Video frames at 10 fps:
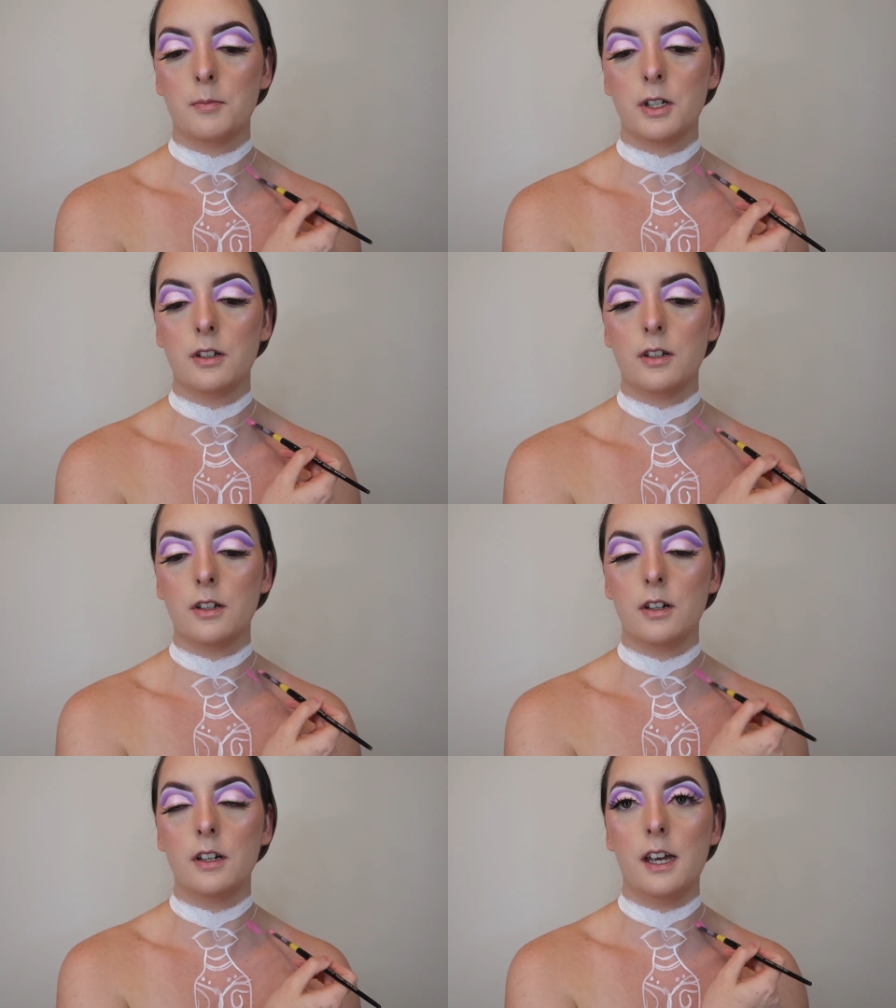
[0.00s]
I'm going to
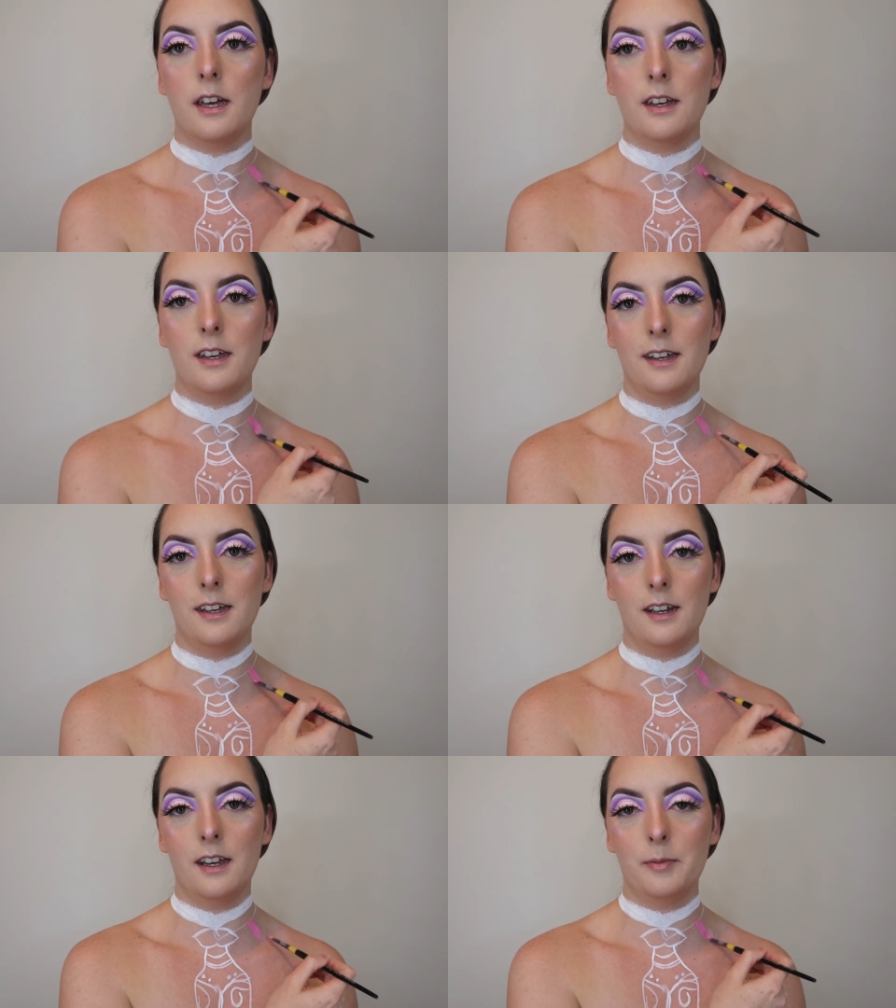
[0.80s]
go
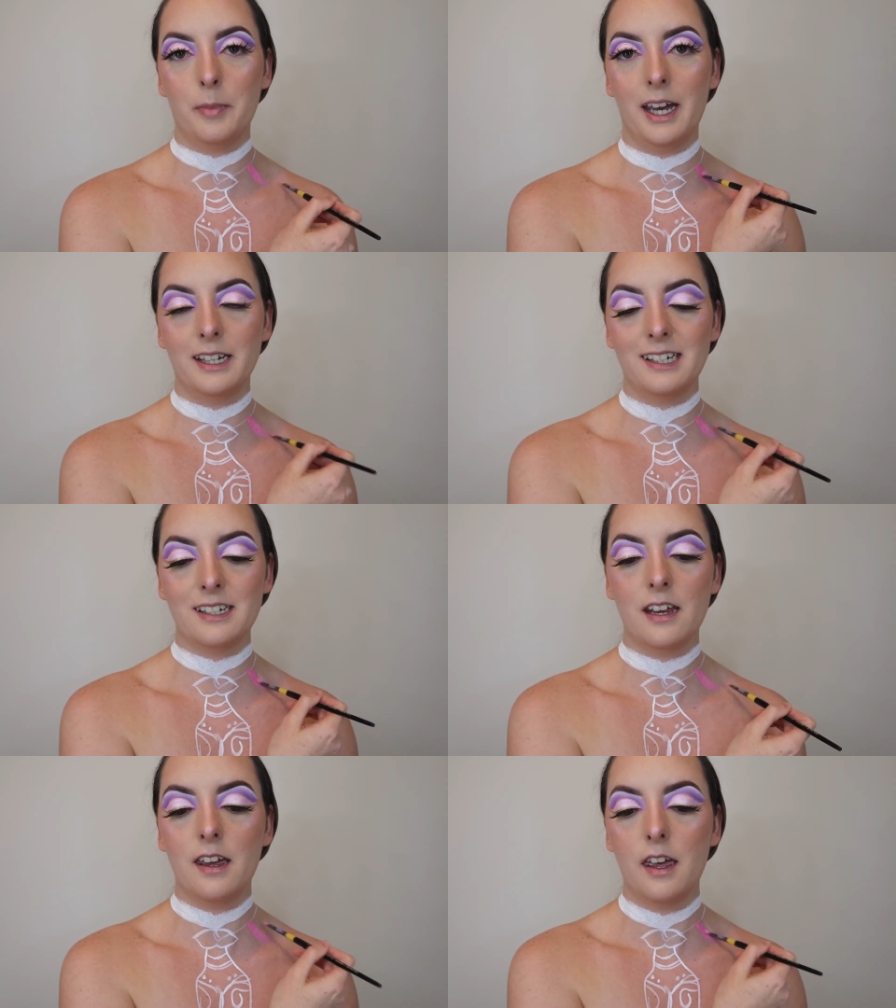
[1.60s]
ahead and
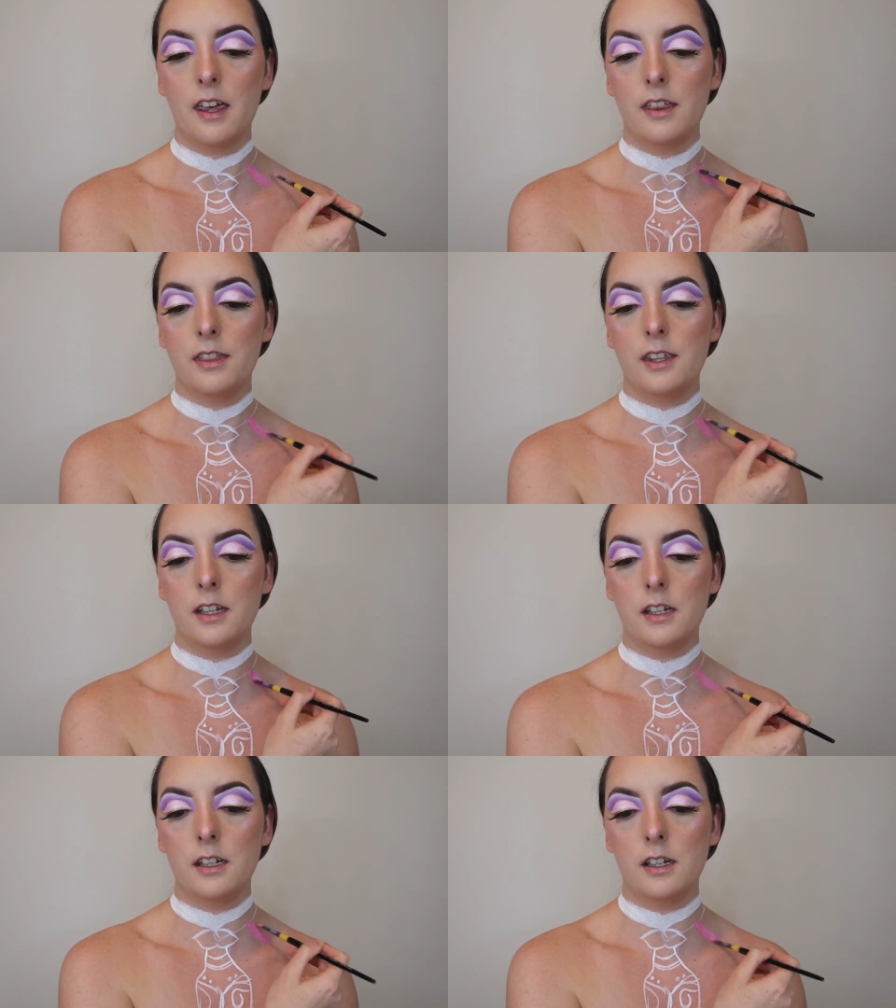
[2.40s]
paint
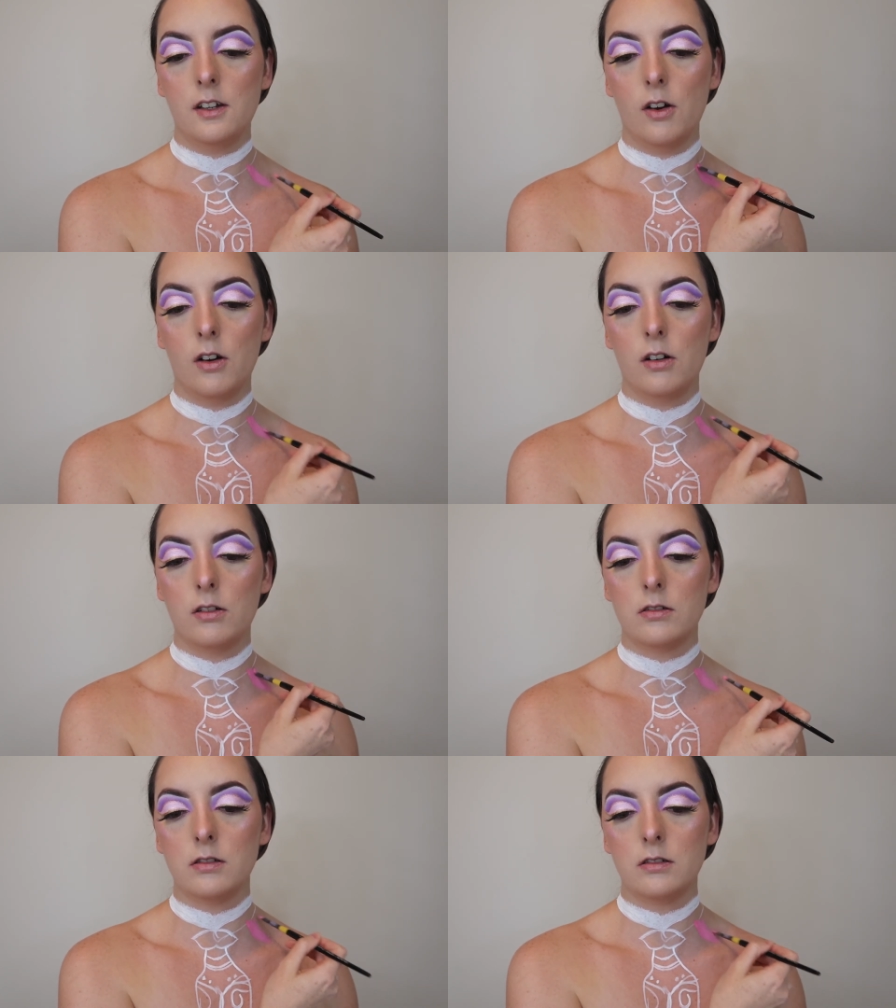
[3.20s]
the
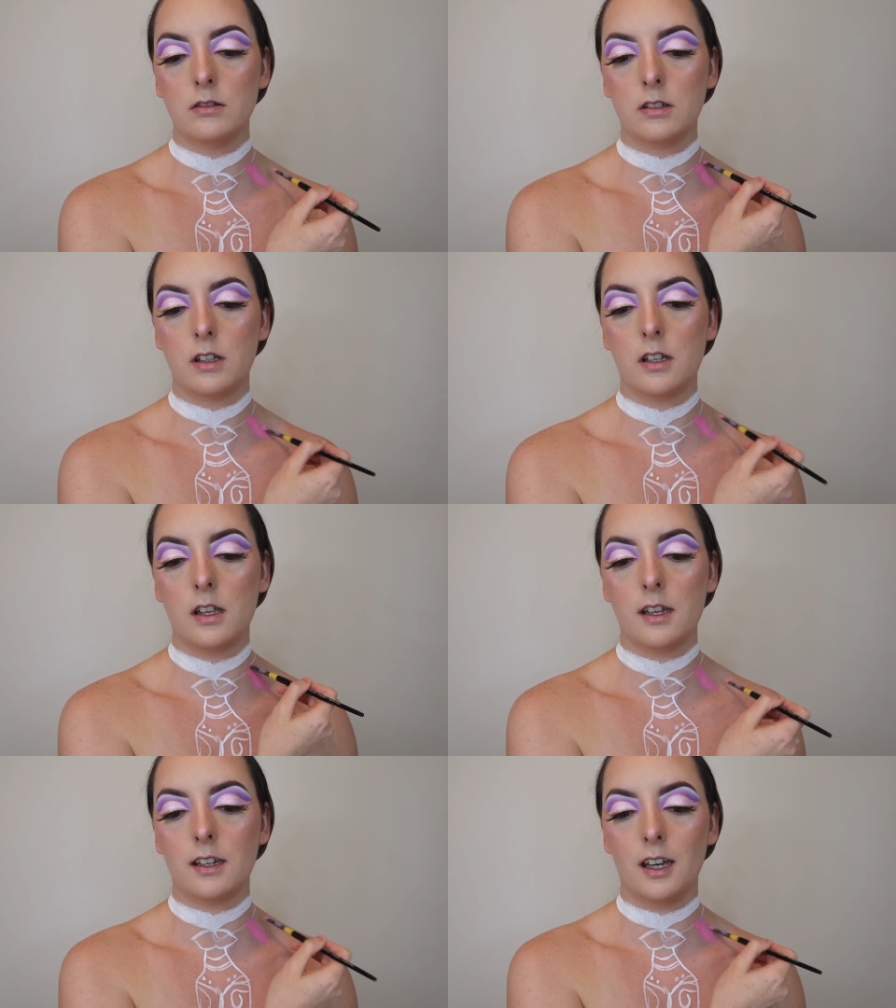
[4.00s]
whole
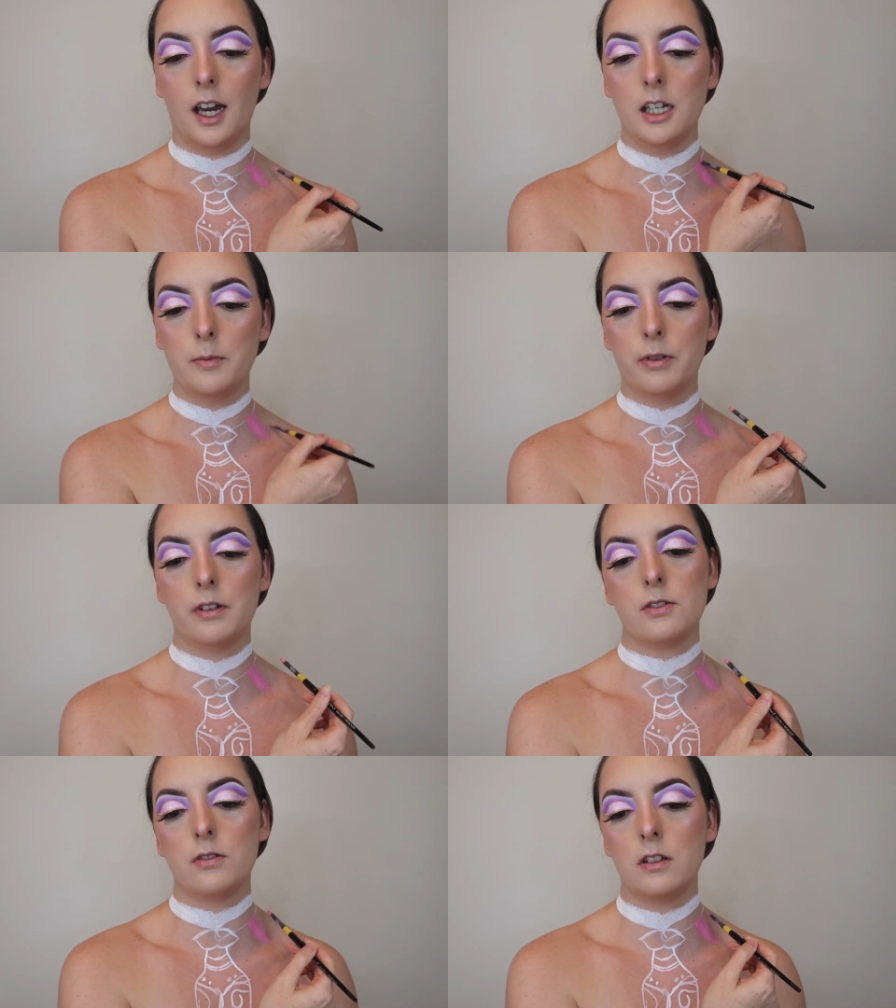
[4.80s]
cape
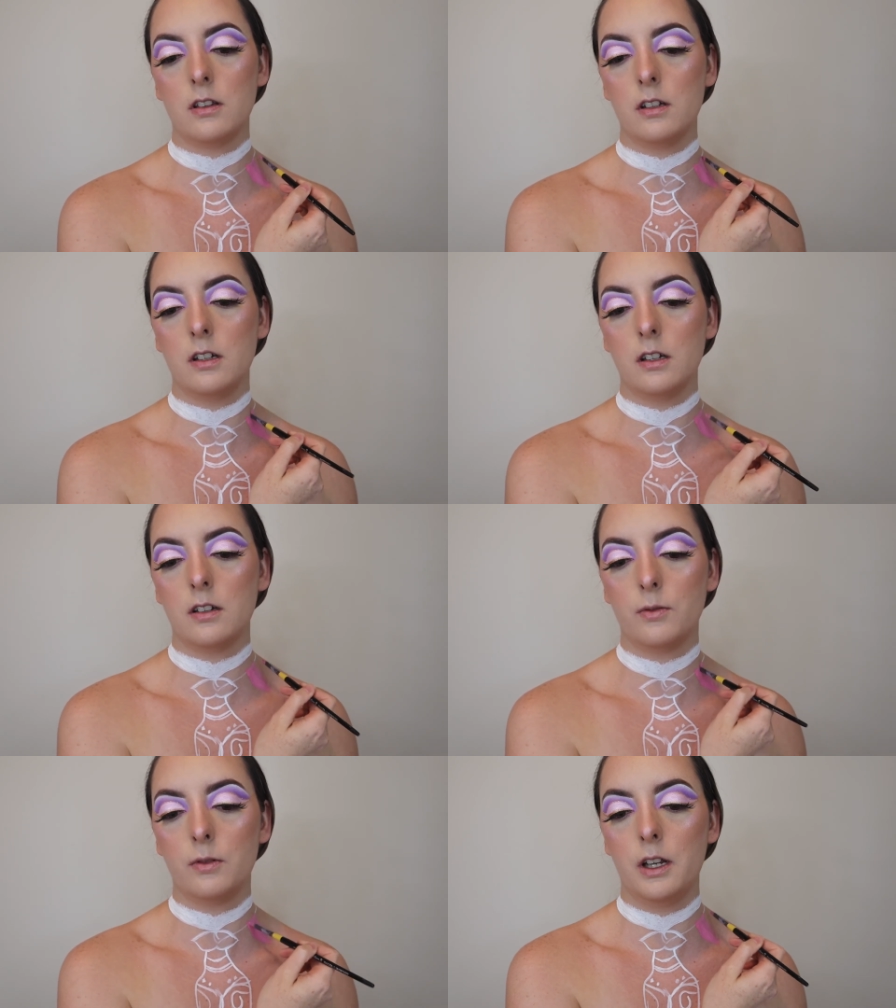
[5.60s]
sort of
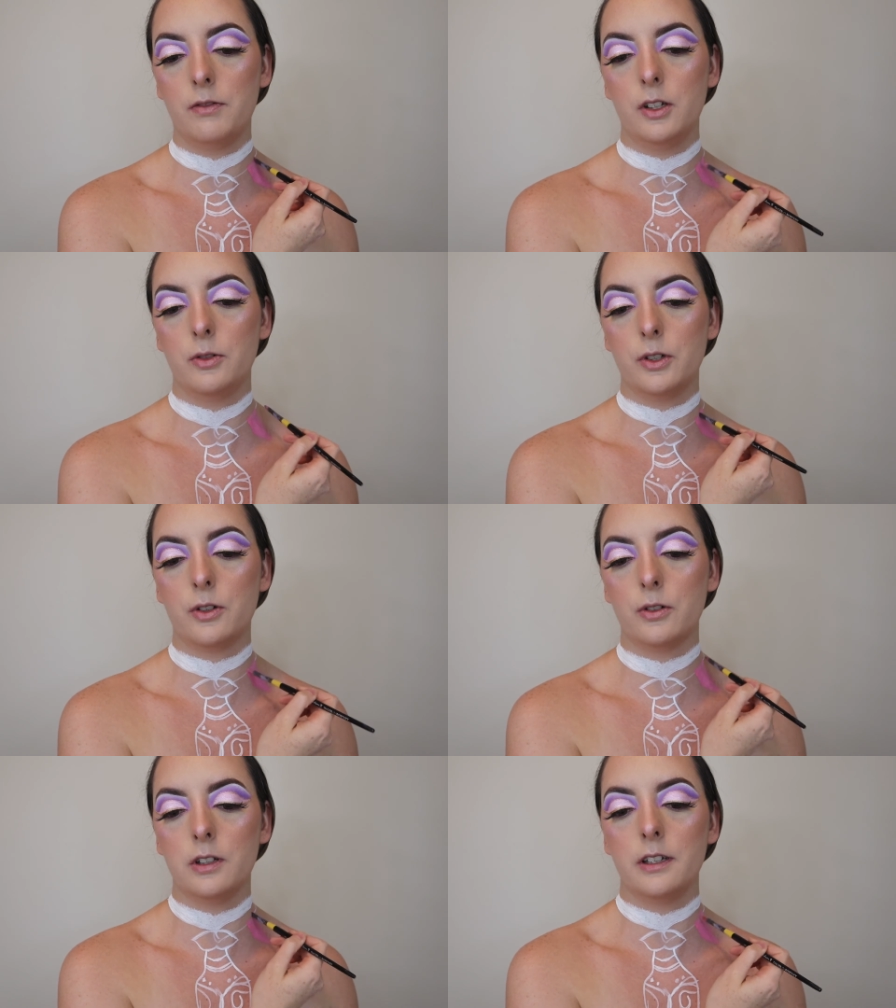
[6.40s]
thing, whatever you would
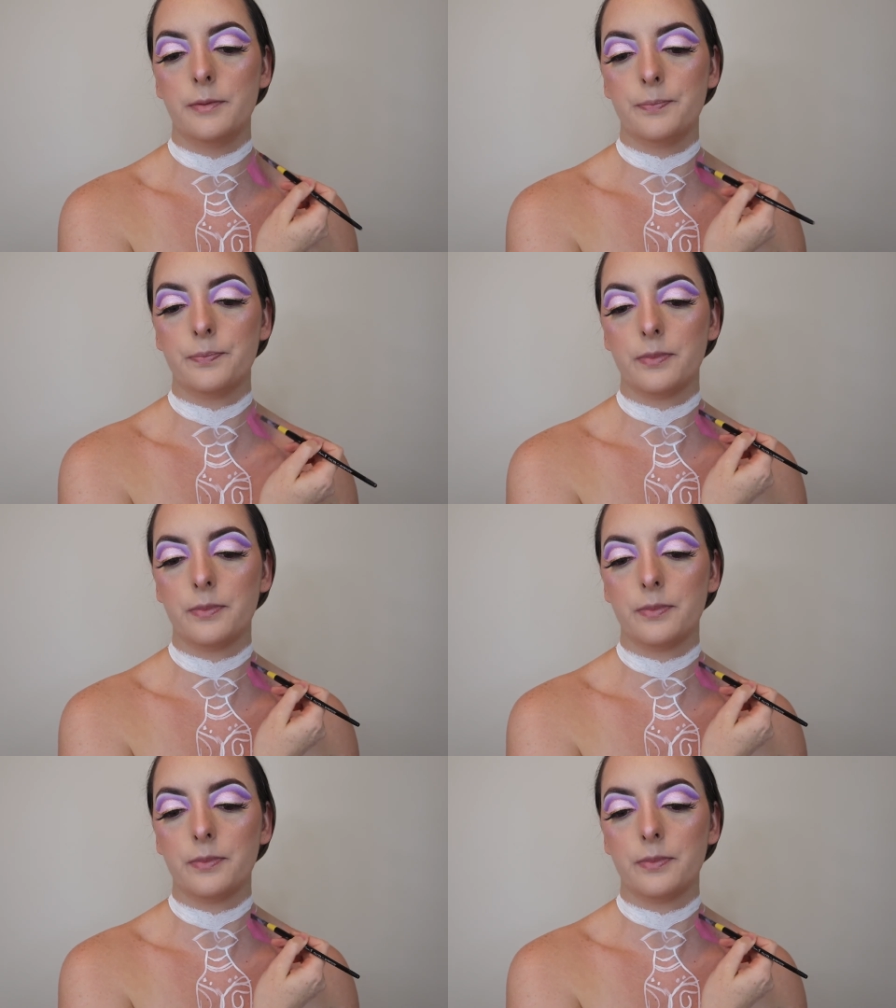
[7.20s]
call it.